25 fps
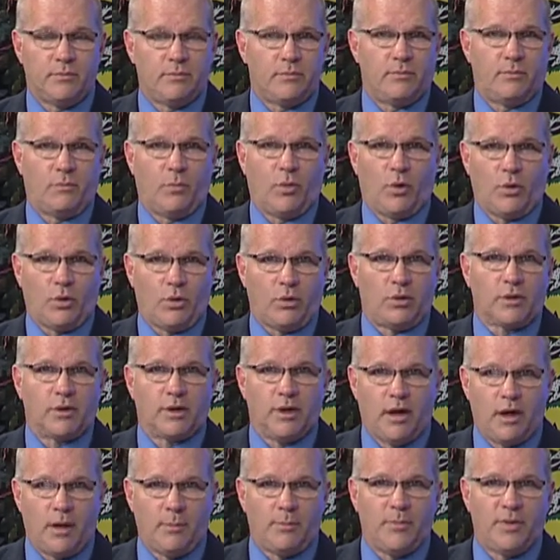moral
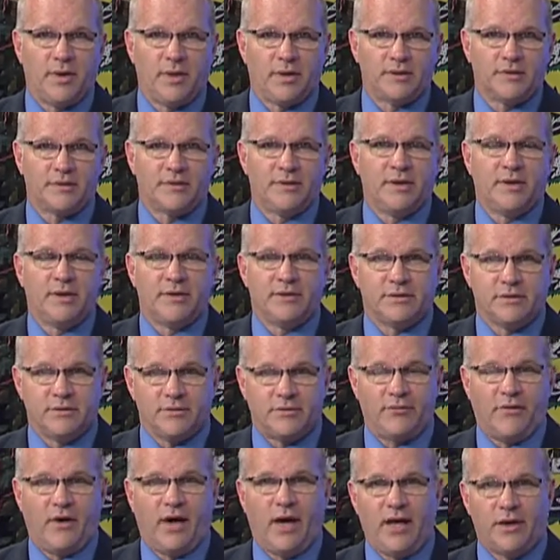compass to
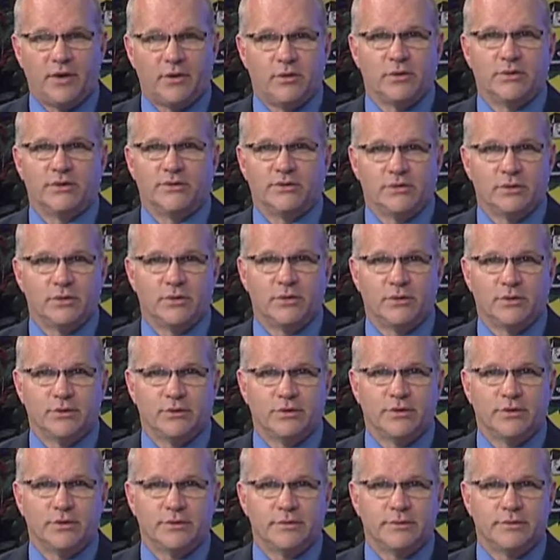find good
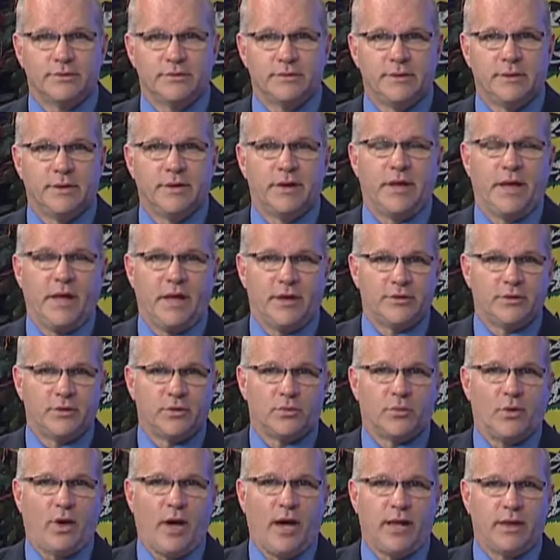solutions and to
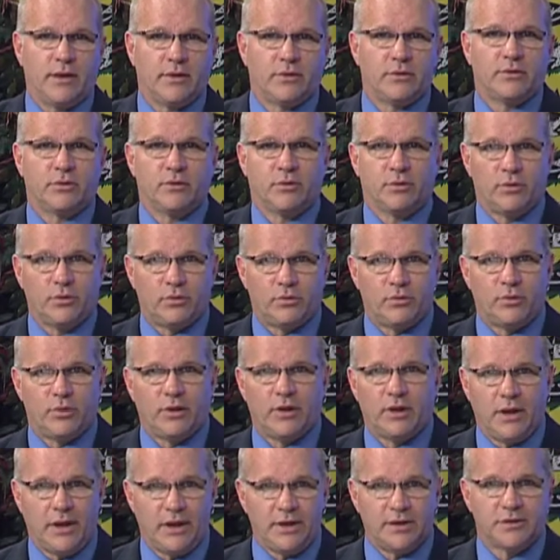write good
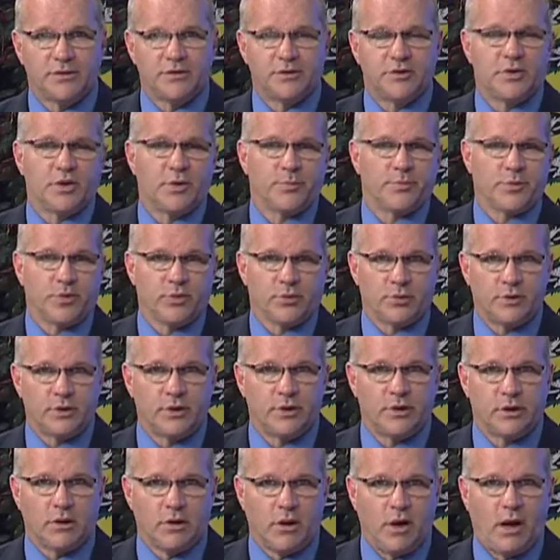relationships or
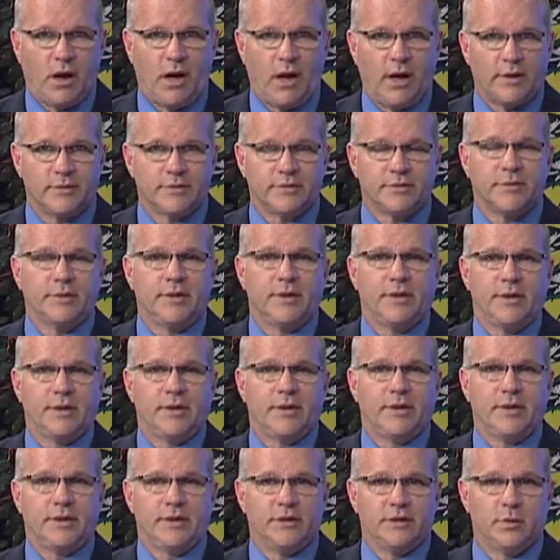good laws
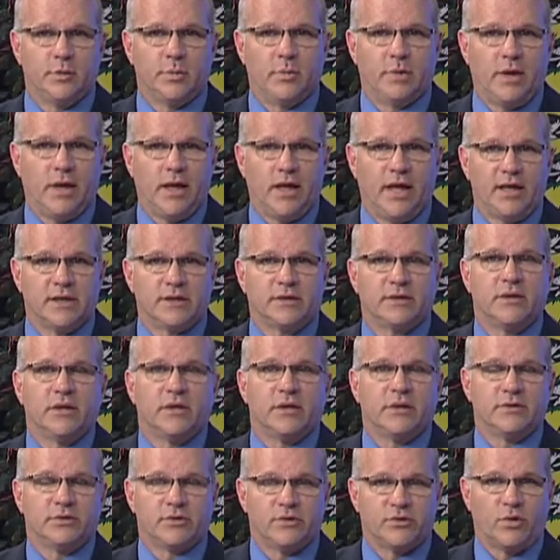into place
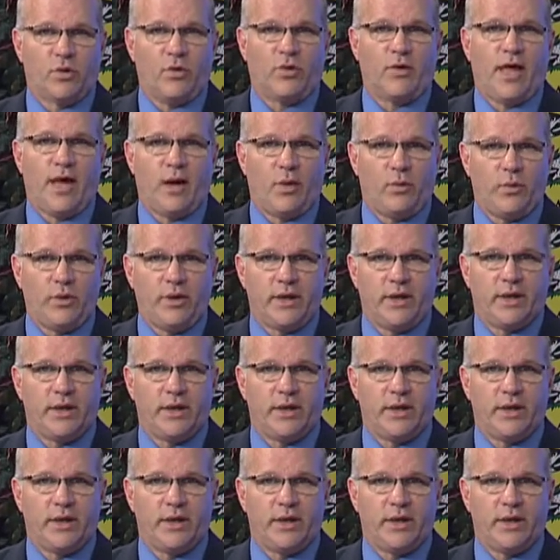so that we